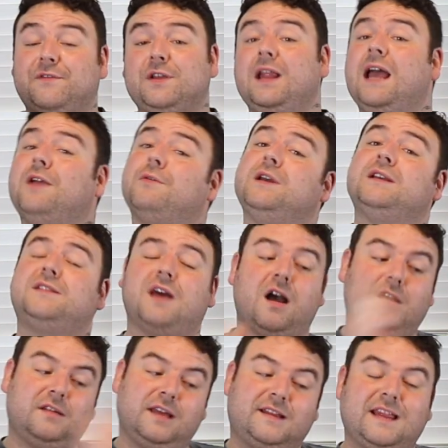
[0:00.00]
you like what you saw,
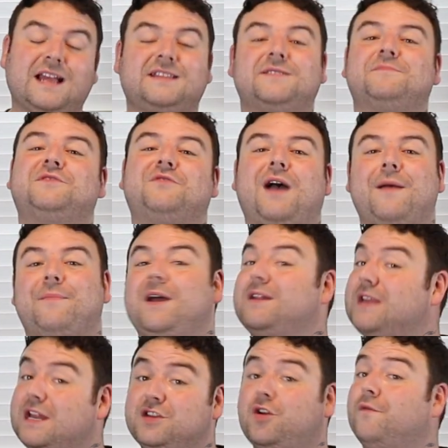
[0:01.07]
click that subscribe
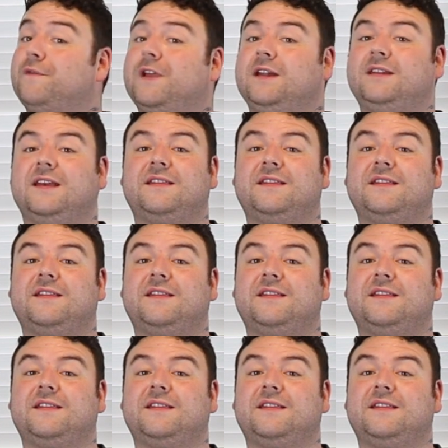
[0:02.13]
button and don't forget to